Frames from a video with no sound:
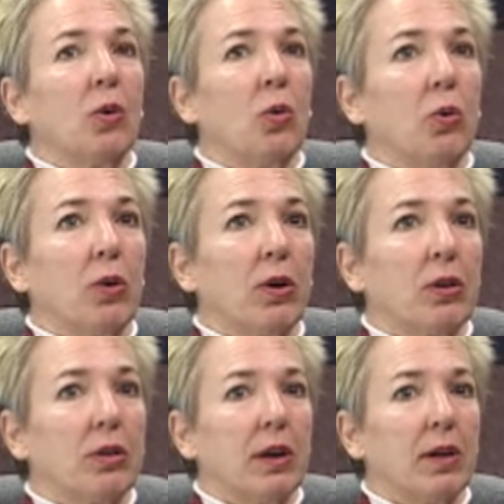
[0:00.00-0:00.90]

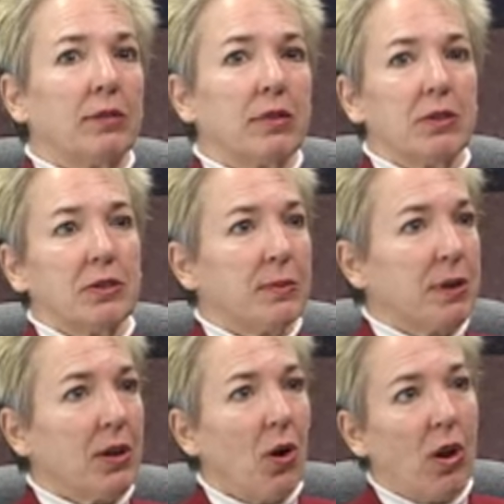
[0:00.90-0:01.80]
or
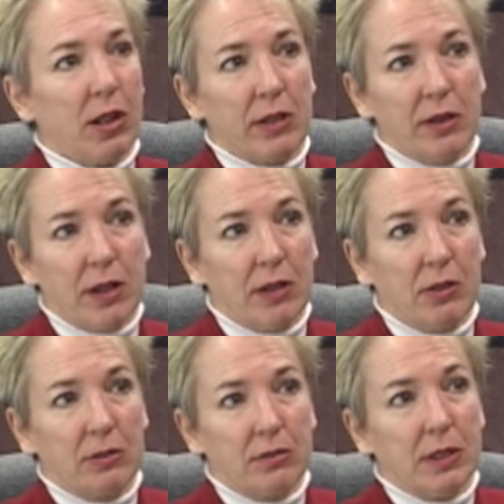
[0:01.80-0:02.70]
simply calling the
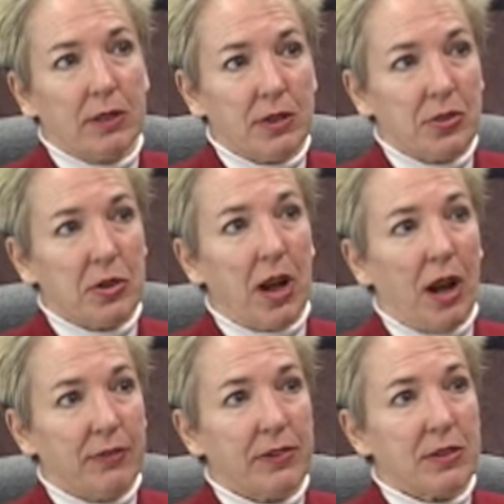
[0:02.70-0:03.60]
Extension
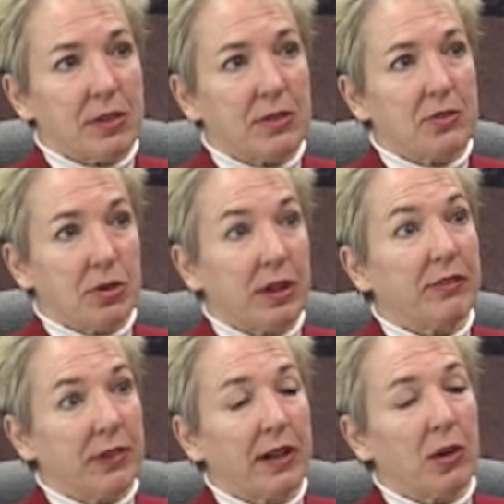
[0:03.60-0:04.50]
office and trying
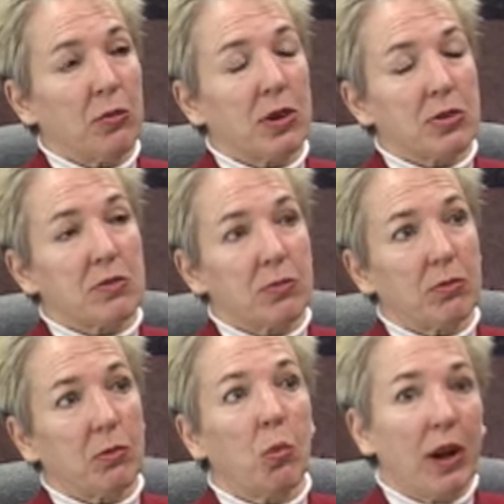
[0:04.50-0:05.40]
to find out what
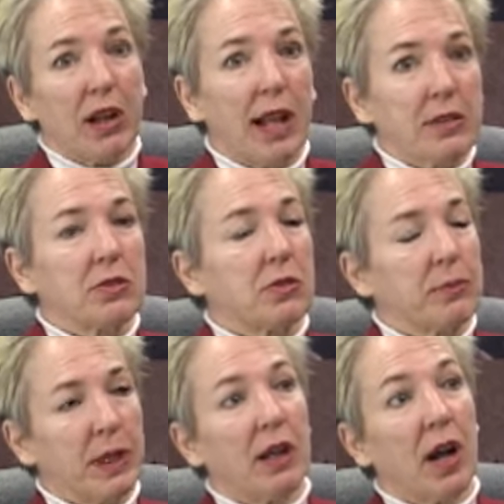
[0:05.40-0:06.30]
classes are
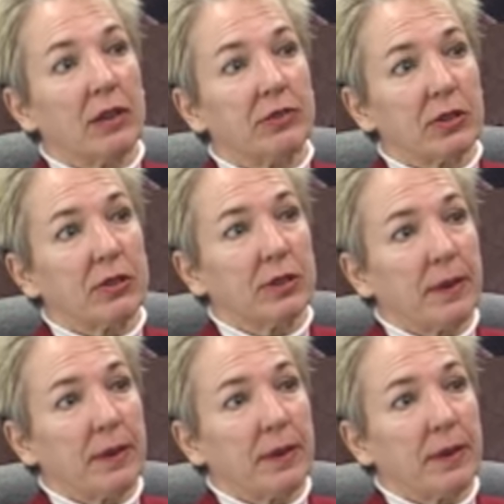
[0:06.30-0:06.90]
being offered.